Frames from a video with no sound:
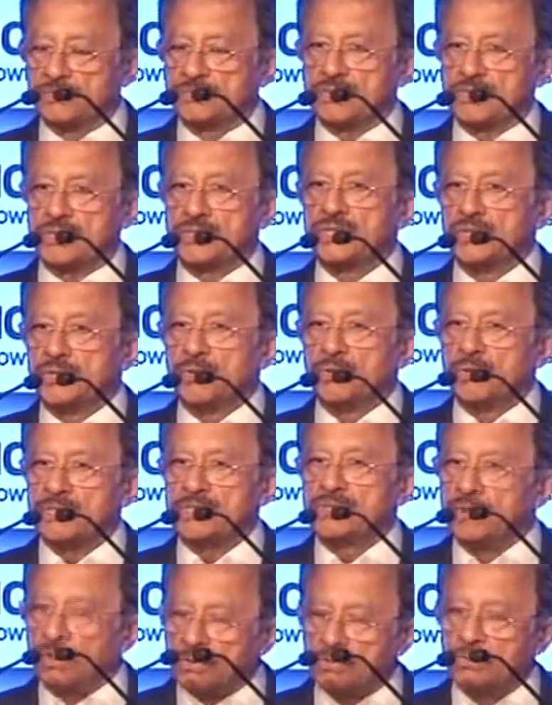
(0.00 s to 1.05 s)
to the CEO
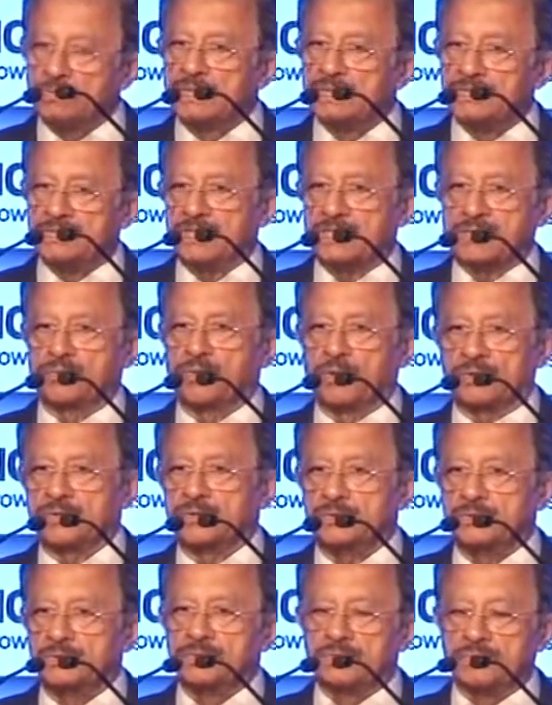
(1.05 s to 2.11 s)
is not only just
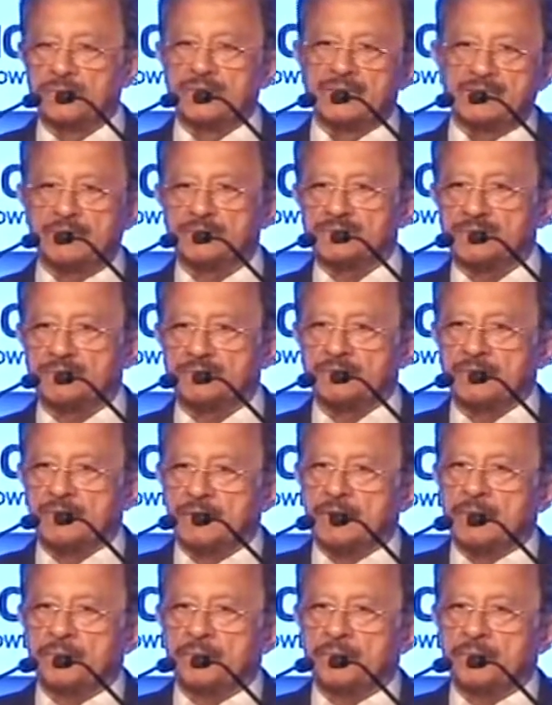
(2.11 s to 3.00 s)
what you do in terms of